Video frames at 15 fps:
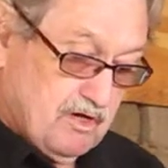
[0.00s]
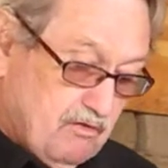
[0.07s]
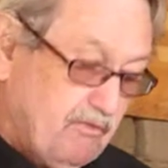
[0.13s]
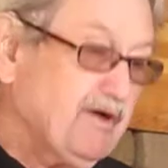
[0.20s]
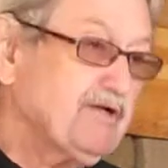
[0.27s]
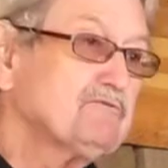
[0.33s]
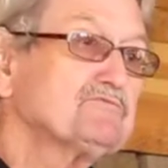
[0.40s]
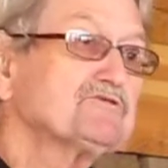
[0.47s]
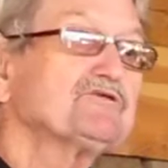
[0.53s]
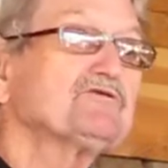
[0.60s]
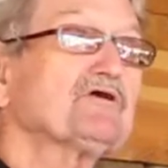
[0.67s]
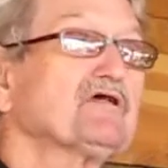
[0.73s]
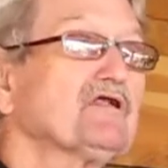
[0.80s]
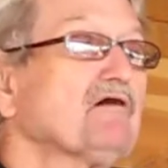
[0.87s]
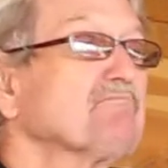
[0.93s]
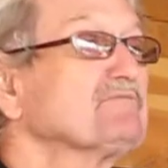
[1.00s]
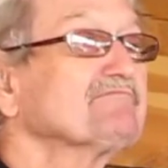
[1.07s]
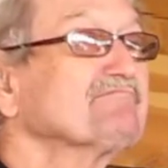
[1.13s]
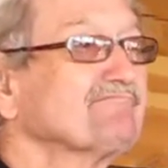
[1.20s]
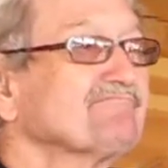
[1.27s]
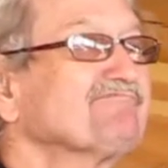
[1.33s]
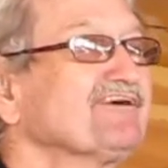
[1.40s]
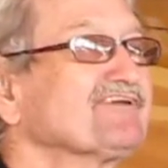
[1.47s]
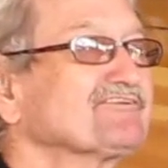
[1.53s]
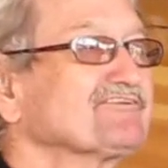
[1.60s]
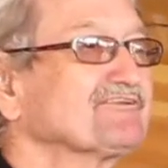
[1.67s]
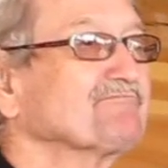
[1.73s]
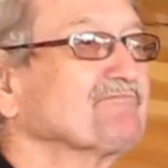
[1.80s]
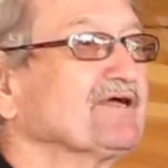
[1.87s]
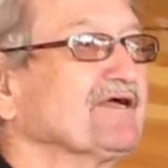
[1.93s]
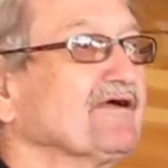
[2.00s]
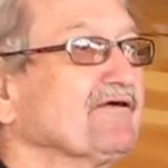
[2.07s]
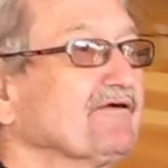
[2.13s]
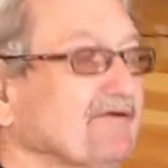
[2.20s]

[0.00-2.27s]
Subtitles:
Why don't you get up and fetch them here?